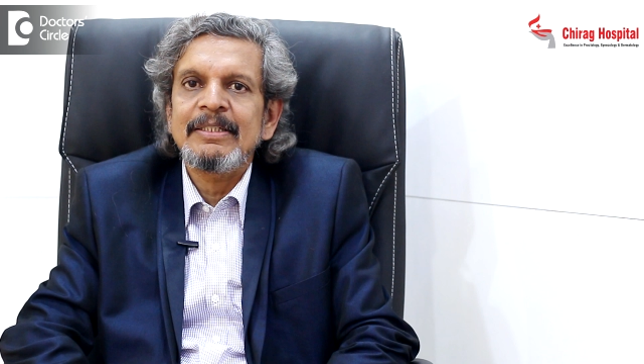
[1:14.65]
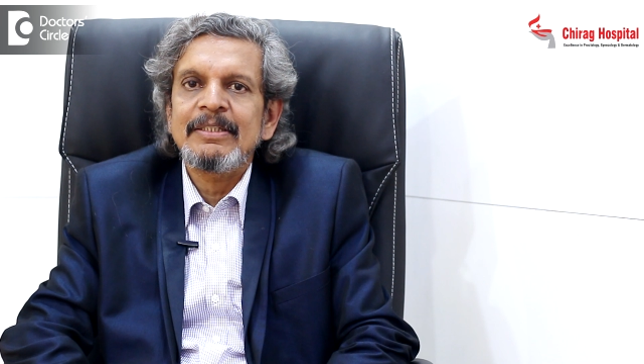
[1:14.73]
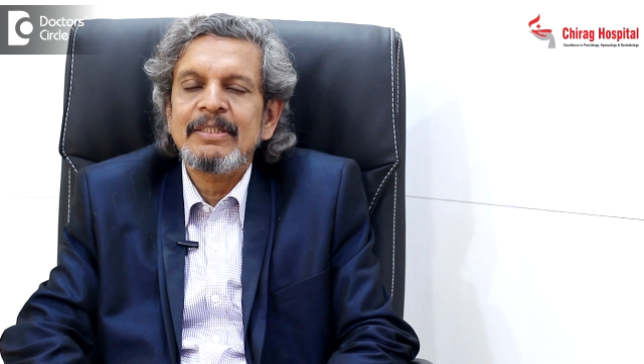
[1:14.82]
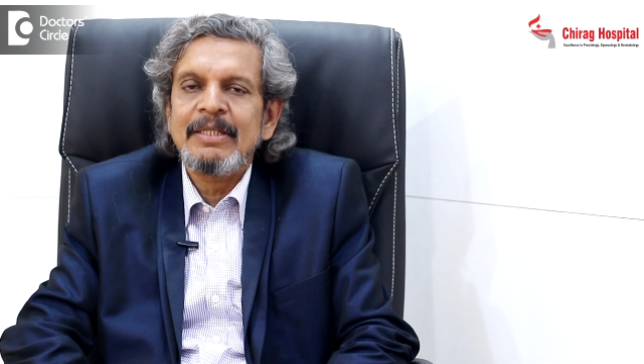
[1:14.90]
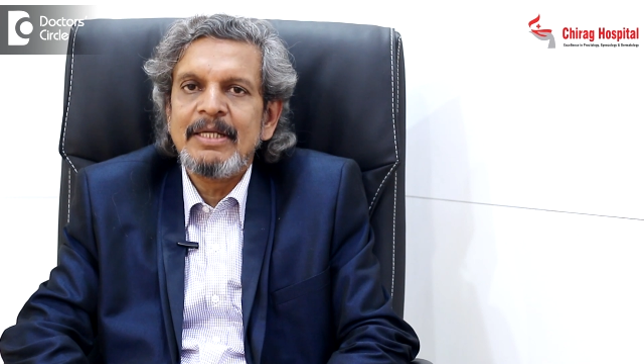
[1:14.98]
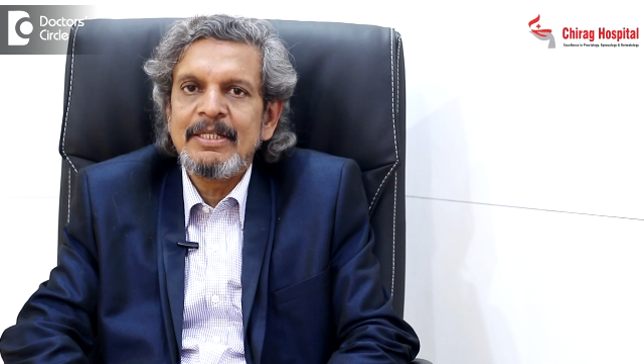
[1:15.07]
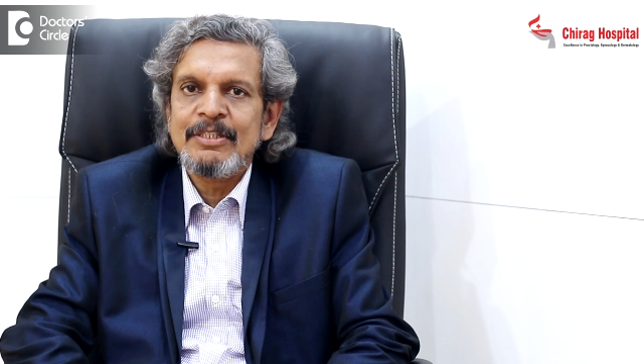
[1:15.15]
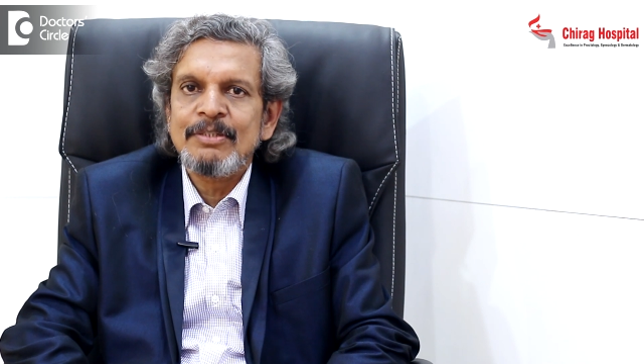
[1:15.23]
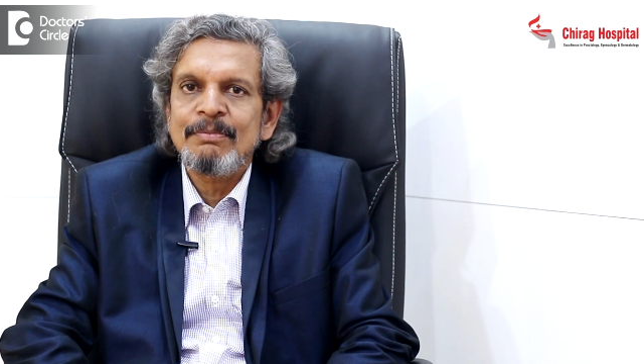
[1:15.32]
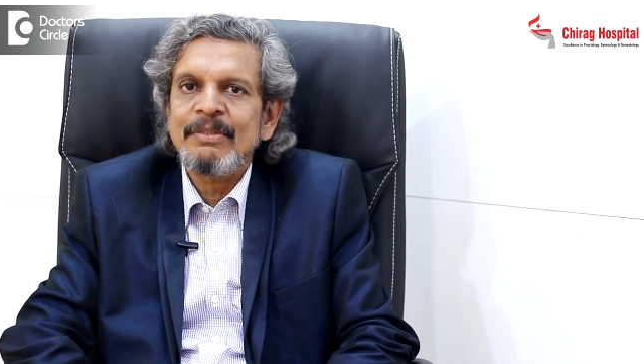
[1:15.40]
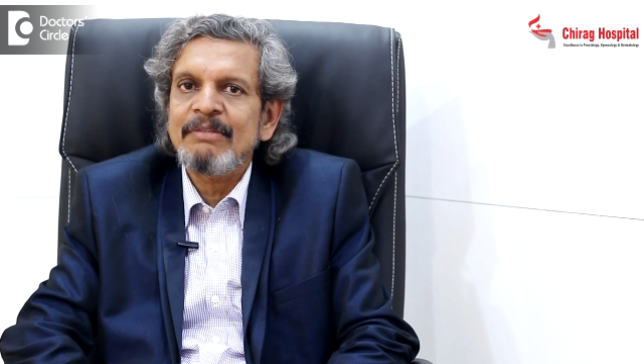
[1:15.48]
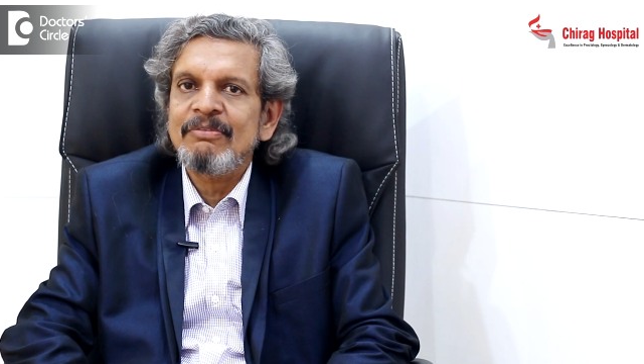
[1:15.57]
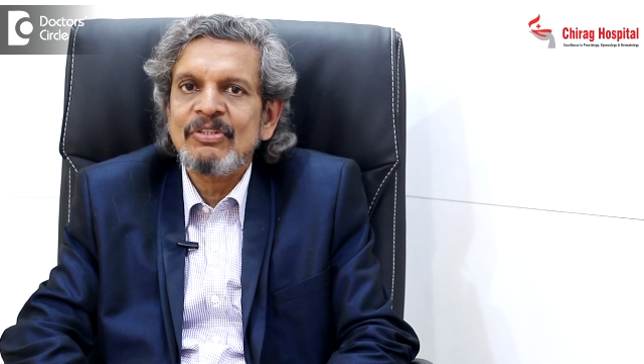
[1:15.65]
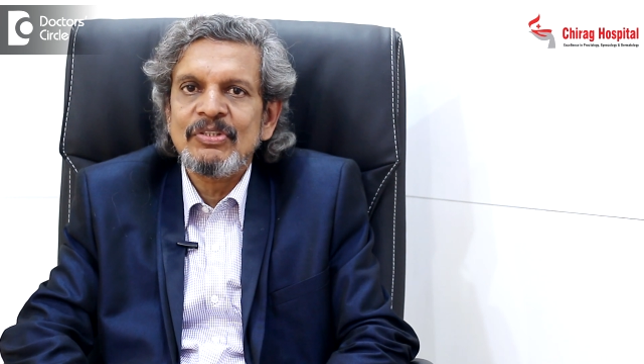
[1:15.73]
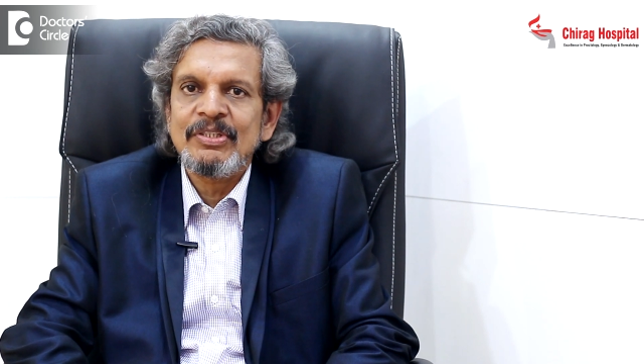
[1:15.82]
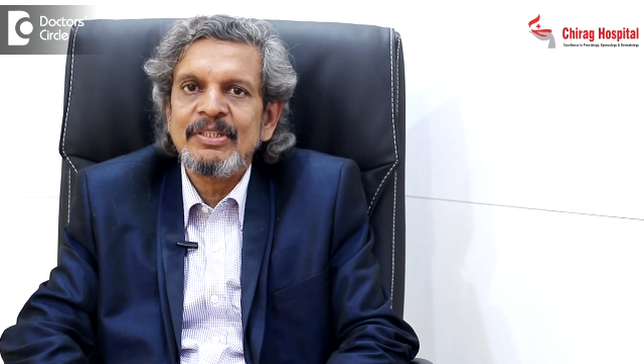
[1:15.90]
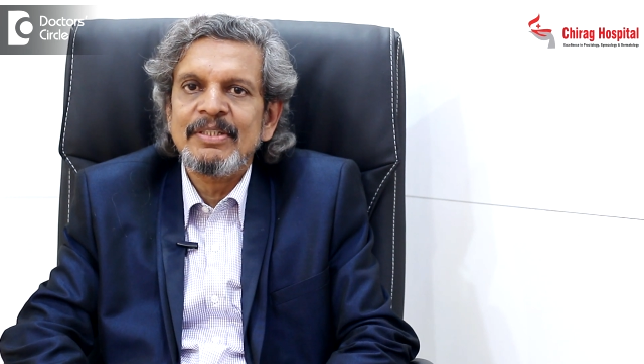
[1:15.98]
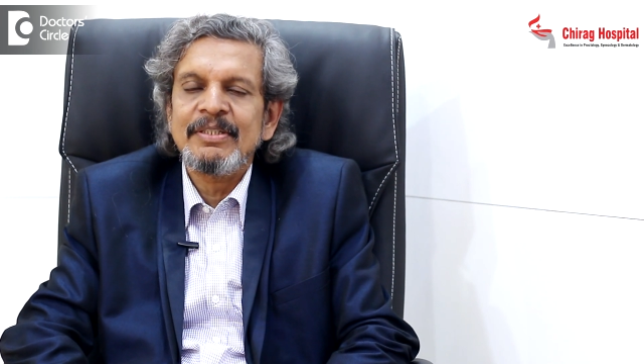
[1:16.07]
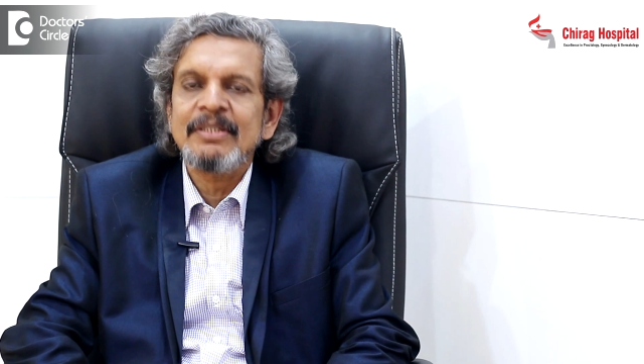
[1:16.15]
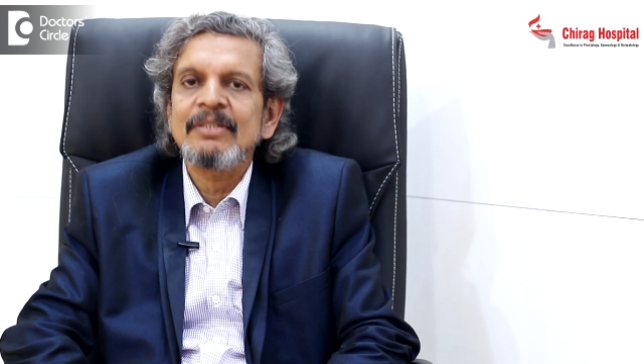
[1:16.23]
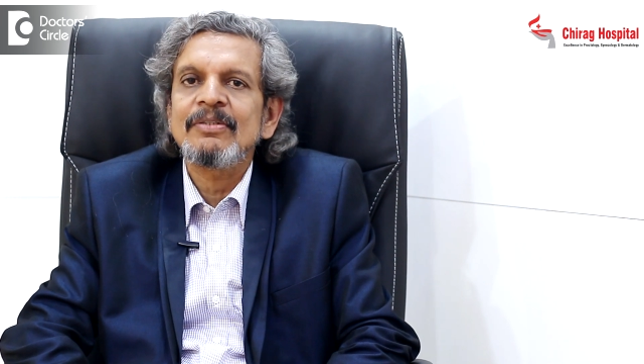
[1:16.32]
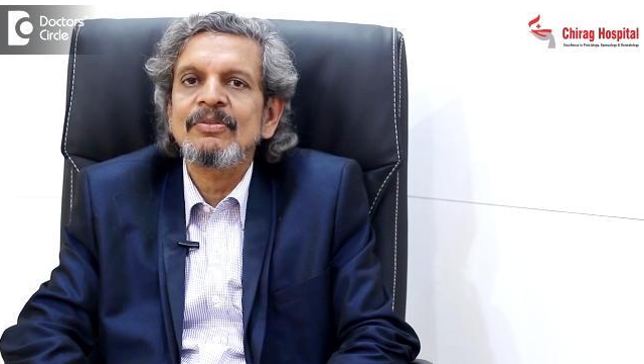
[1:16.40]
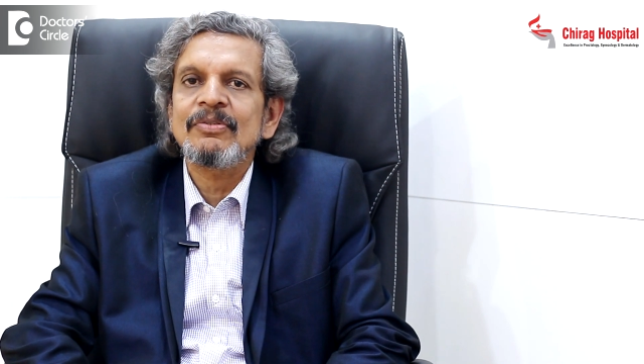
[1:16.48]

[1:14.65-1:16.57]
It has to be investigated